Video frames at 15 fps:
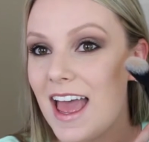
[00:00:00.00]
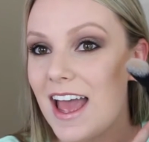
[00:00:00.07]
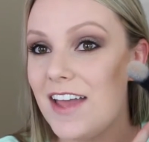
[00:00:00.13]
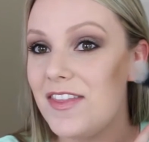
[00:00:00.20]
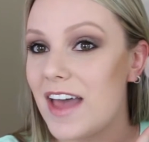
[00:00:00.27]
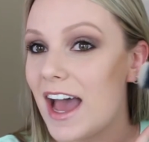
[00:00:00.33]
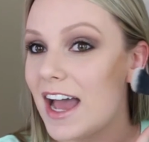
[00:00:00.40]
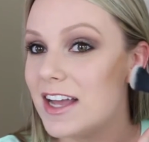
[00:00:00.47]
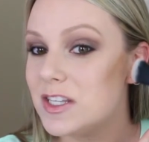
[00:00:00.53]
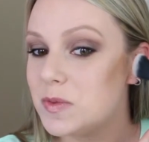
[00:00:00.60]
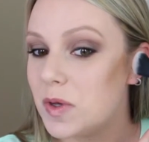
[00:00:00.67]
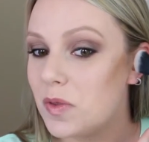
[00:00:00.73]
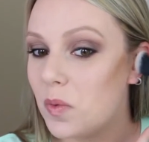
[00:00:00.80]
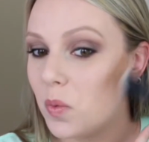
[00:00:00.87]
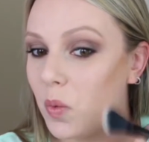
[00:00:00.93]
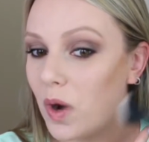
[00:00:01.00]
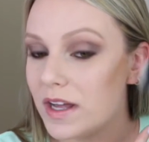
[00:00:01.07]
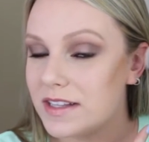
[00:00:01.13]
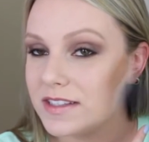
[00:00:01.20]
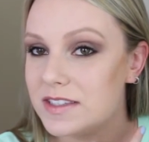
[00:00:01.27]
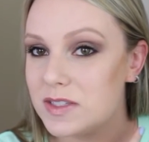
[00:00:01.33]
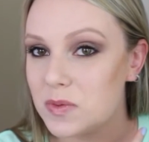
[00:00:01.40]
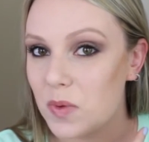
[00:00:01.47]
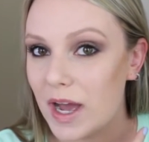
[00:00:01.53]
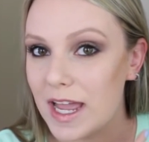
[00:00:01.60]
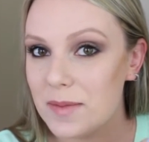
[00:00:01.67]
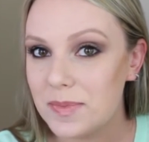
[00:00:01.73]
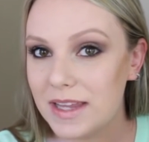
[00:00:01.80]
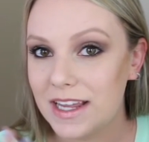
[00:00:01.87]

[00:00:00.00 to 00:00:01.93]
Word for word: And that is with one swipe,